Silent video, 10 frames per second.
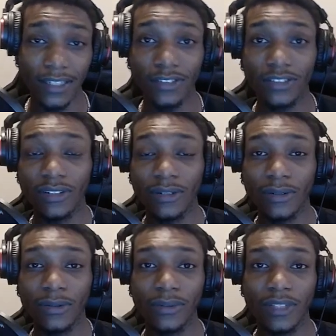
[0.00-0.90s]

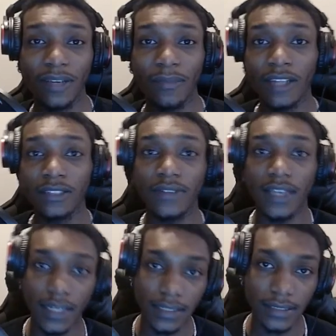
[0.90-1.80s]
So the amount of
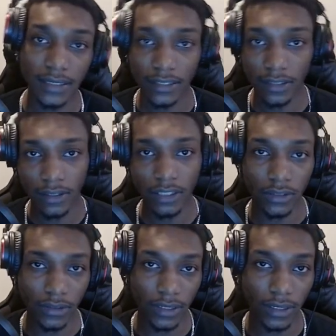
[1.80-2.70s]
hands and discards you